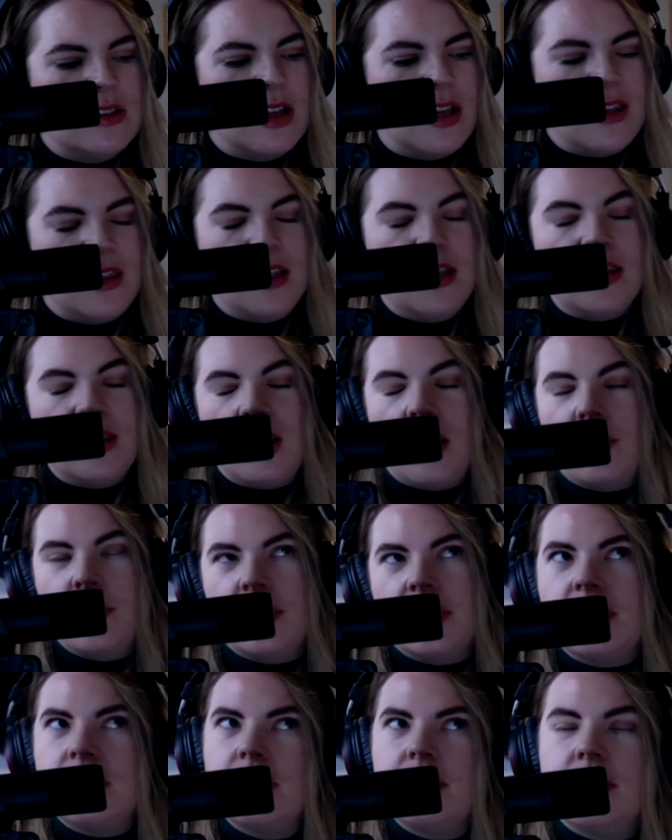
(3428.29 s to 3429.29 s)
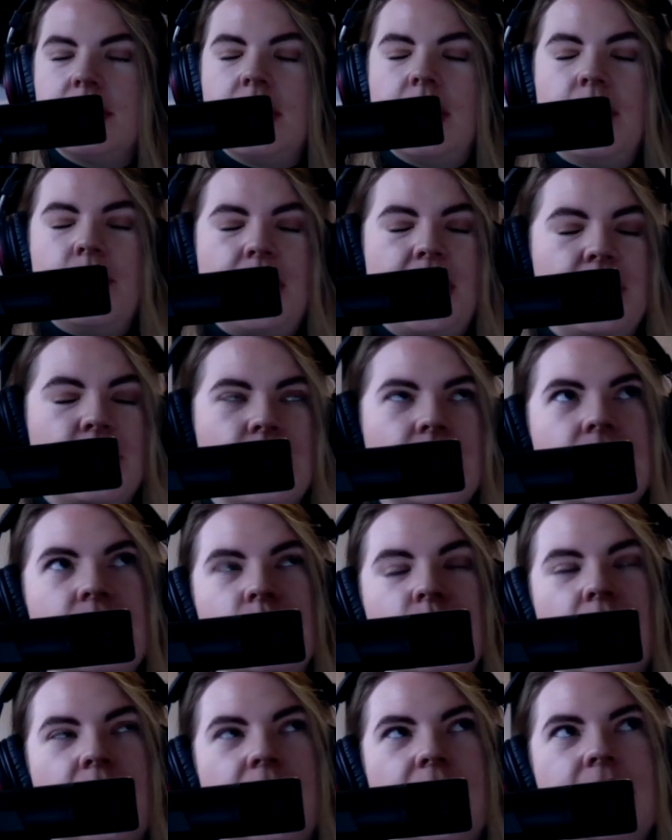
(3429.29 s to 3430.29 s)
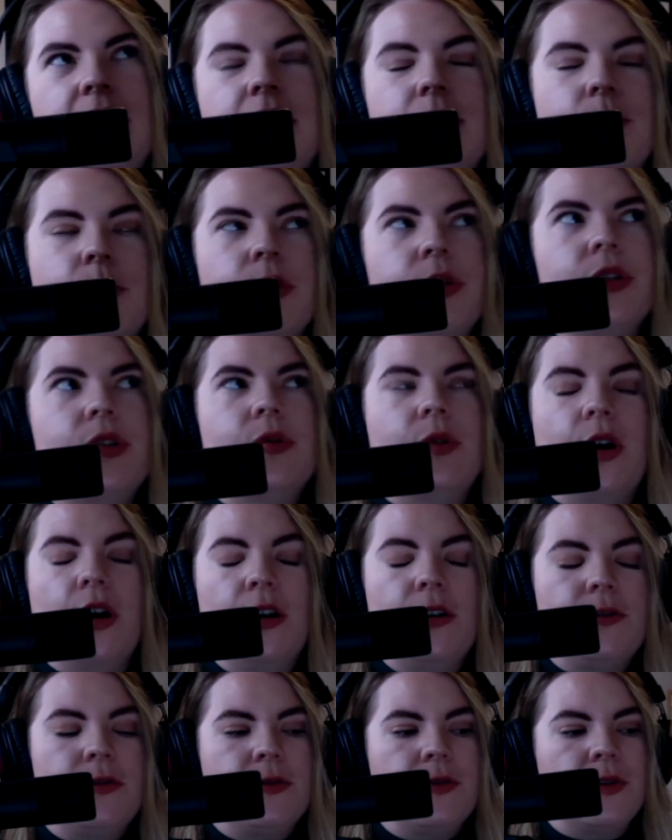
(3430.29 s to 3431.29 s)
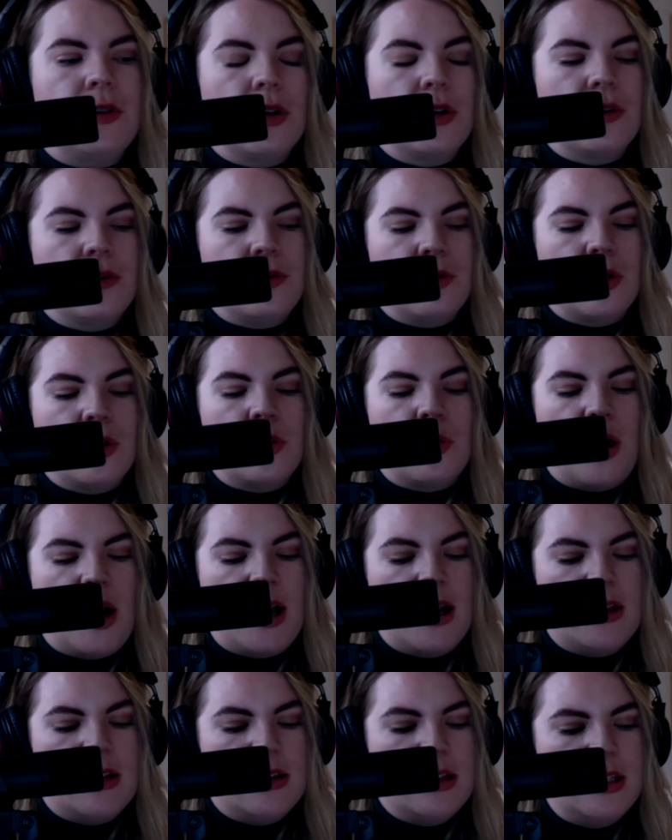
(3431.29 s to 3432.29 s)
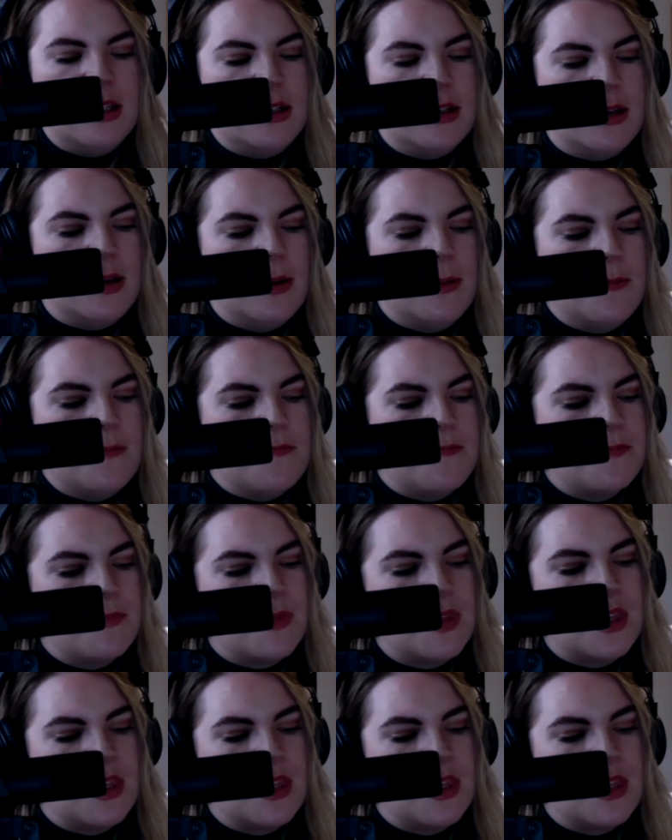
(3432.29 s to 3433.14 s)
I think that was a main reason why he didn't pursue art for for a while and um